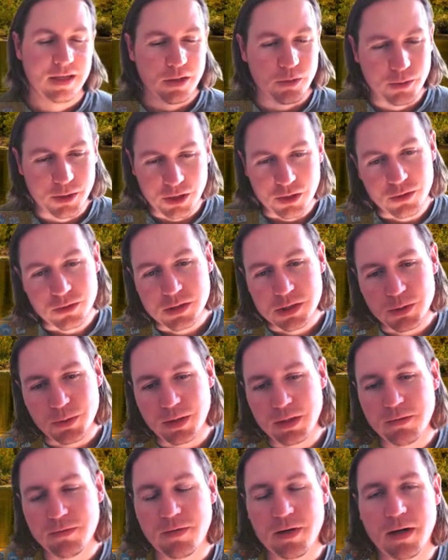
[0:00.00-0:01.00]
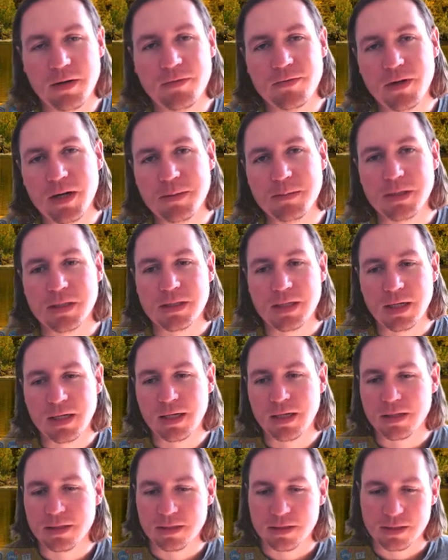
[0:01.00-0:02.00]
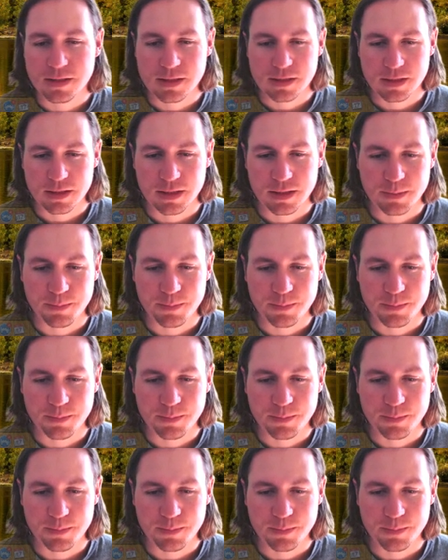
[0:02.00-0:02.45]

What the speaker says: We use 25 frames a second. It